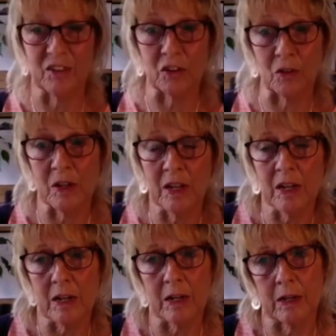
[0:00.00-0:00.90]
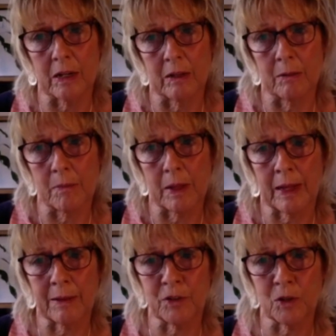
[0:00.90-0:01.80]
so
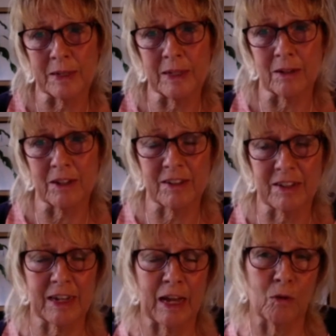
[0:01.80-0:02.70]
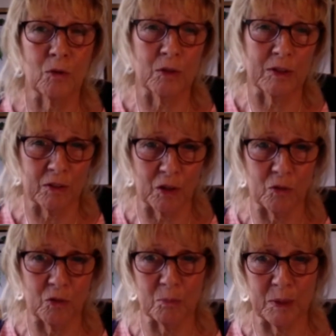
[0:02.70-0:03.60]
have you any idea how long it's
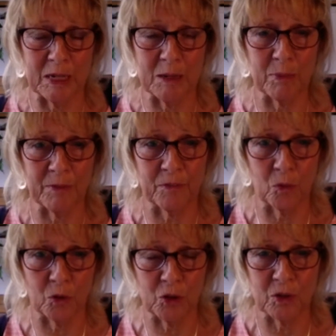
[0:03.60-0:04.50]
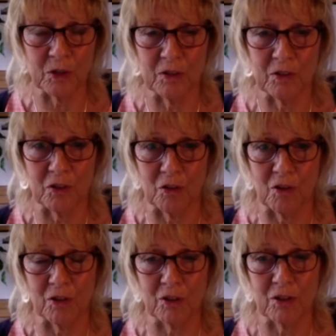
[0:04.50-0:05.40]
going to be before you can
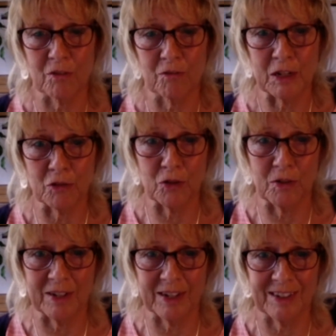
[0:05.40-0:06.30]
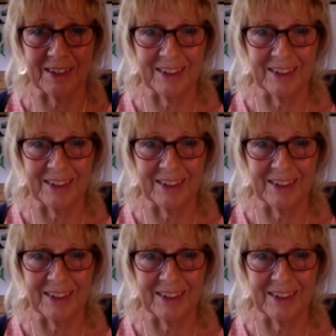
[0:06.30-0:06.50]
start recruiting?